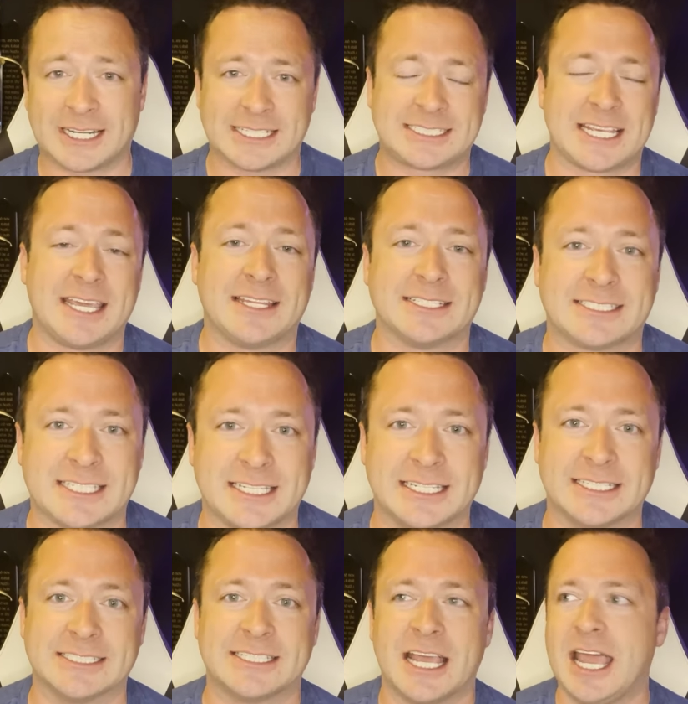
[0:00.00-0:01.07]
I say this
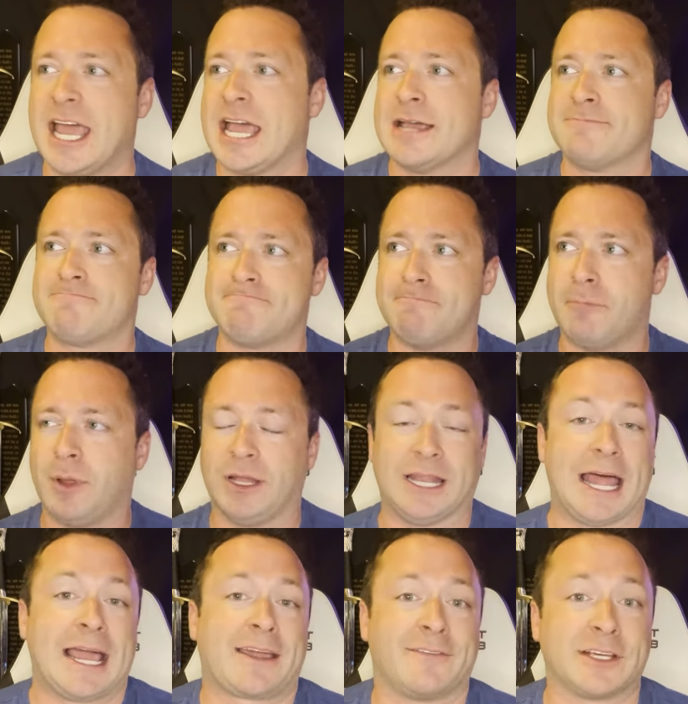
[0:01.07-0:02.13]
is
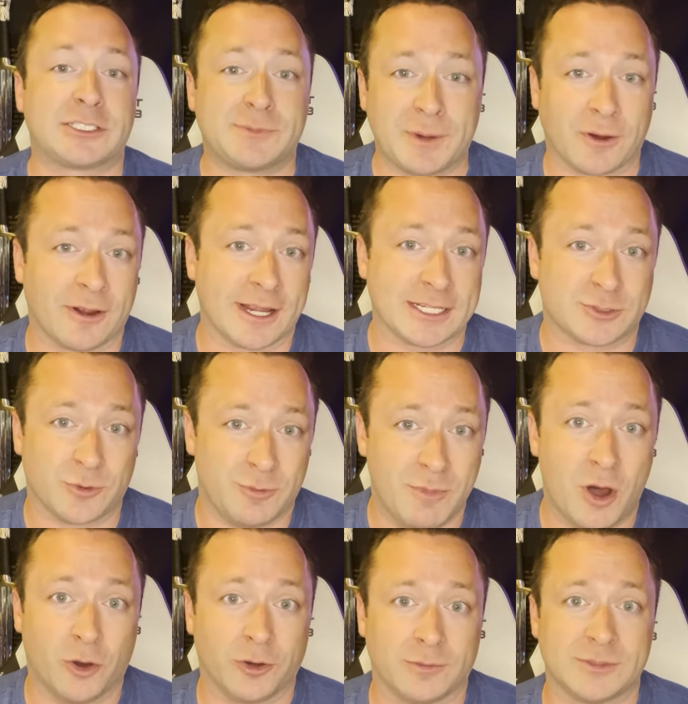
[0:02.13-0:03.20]
lack of experience with
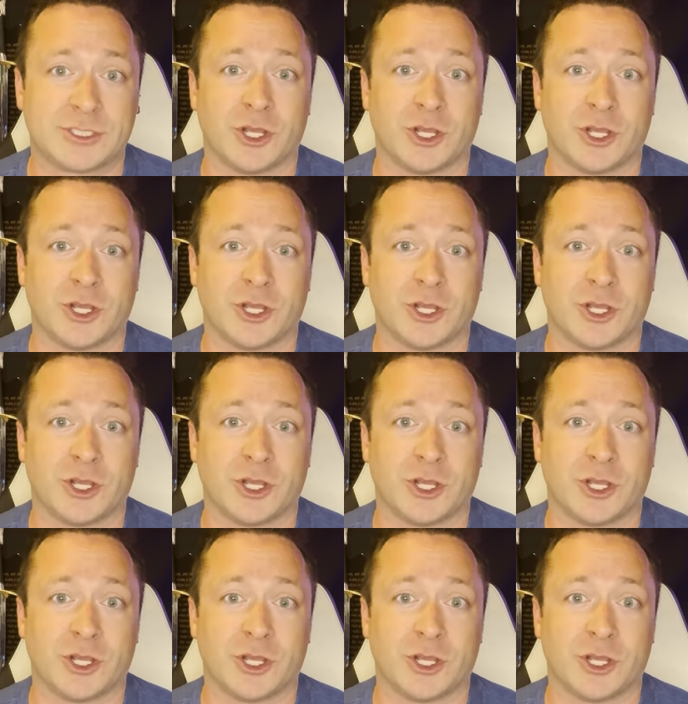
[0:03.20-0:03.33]
modems.